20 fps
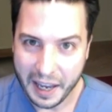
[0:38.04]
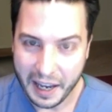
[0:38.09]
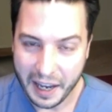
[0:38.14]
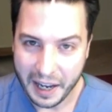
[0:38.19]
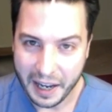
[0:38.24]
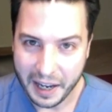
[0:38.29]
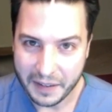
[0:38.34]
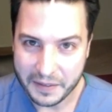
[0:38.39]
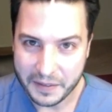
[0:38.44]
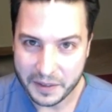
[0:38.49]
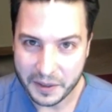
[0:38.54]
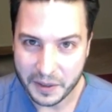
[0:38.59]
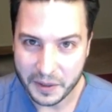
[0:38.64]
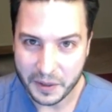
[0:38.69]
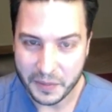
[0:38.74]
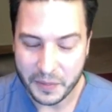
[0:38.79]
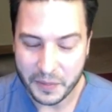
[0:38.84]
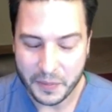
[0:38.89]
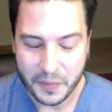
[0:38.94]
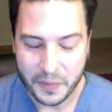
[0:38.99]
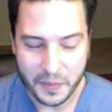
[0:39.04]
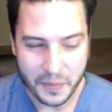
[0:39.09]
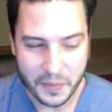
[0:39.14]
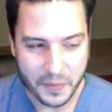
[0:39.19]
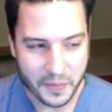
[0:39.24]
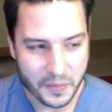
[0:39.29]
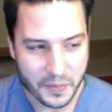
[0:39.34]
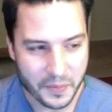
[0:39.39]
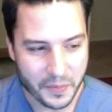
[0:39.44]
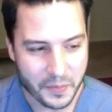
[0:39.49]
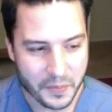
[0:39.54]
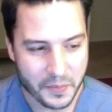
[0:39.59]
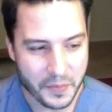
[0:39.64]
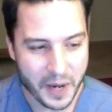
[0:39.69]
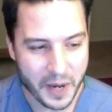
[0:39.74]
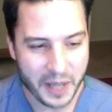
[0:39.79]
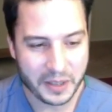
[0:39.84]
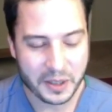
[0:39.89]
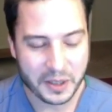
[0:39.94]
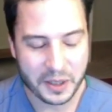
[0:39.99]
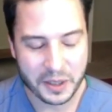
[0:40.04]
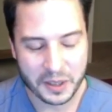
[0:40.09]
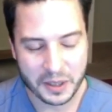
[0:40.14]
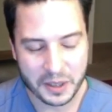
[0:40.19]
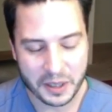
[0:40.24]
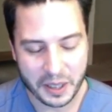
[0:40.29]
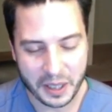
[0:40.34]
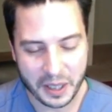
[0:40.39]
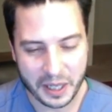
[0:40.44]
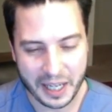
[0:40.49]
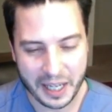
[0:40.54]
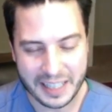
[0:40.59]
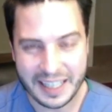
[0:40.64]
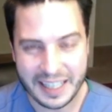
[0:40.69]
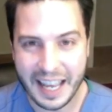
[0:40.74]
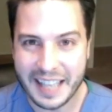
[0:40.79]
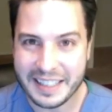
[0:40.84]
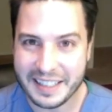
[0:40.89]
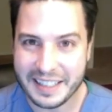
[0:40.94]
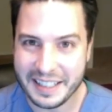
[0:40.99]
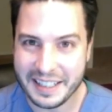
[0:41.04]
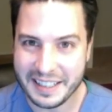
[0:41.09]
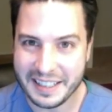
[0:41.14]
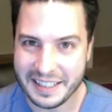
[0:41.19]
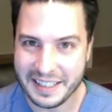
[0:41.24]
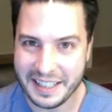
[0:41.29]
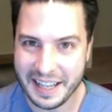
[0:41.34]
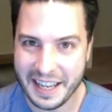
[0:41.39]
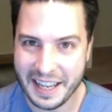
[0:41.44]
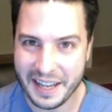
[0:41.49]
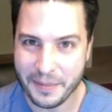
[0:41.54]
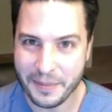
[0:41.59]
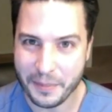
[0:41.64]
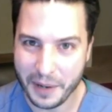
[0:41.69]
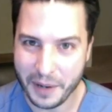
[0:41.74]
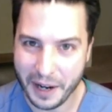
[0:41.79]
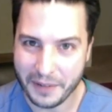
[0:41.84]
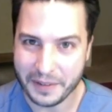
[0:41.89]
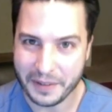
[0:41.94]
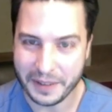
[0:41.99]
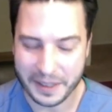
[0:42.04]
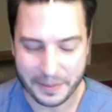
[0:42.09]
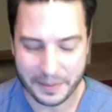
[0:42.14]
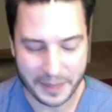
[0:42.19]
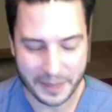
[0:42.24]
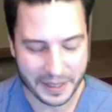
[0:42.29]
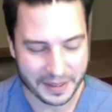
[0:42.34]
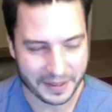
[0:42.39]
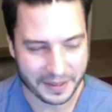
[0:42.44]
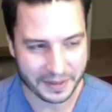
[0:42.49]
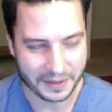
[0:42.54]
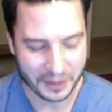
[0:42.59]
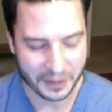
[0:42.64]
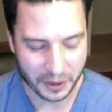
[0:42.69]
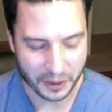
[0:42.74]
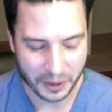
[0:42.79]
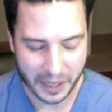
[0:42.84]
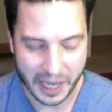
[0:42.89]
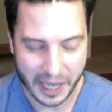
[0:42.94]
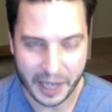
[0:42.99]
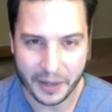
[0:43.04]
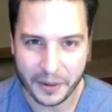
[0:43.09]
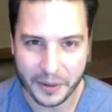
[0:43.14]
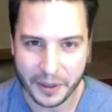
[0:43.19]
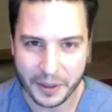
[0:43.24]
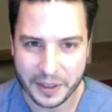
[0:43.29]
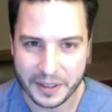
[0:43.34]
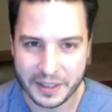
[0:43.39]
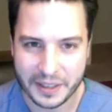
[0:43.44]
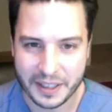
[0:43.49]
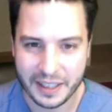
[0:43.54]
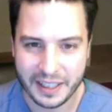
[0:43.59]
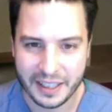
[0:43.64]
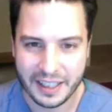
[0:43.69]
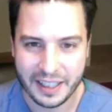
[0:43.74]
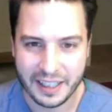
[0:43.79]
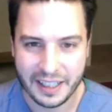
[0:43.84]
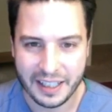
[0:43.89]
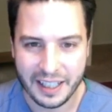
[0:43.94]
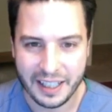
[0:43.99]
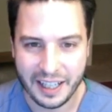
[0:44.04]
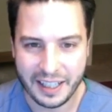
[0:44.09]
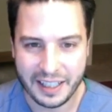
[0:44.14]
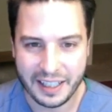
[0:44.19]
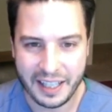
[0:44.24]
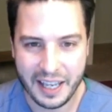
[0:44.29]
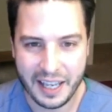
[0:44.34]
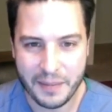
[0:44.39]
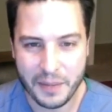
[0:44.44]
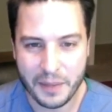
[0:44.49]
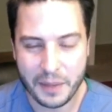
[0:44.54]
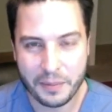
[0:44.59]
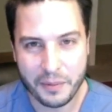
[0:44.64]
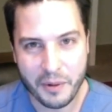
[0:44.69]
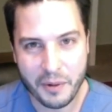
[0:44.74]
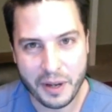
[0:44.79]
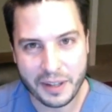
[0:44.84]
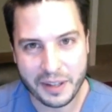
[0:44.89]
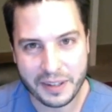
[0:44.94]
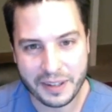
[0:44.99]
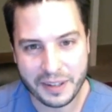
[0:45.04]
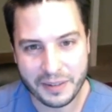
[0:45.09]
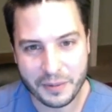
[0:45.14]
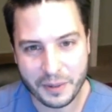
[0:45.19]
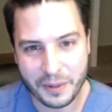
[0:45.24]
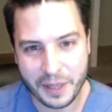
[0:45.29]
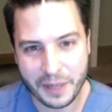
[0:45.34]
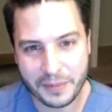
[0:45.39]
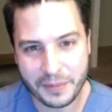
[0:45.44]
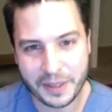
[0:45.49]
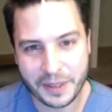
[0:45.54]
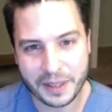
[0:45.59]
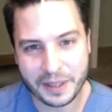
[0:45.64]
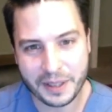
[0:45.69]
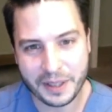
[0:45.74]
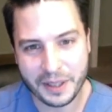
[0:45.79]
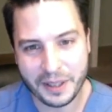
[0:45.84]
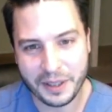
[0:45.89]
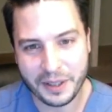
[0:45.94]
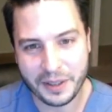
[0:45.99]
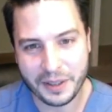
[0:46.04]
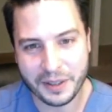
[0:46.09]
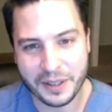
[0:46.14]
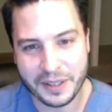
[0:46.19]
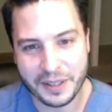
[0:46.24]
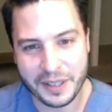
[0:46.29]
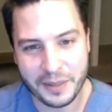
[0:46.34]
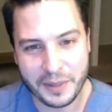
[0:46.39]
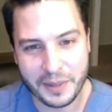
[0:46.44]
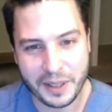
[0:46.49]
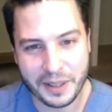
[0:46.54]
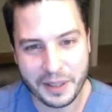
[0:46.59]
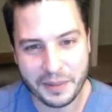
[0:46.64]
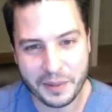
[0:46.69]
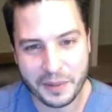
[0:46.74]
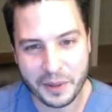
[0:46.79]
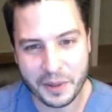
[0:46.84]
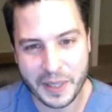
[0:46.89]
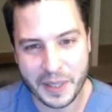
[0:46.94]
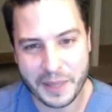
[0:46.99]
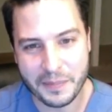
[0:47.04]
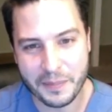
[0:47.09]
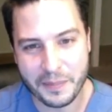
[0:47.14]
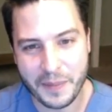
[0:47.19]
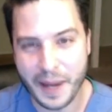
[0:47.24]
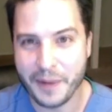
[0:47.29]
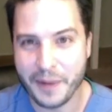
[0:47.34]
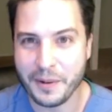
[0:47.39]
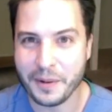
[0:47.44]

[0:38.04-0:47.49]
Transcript: after much testing today privately, because it took hours, I came up with what I'm going to call the WWM Power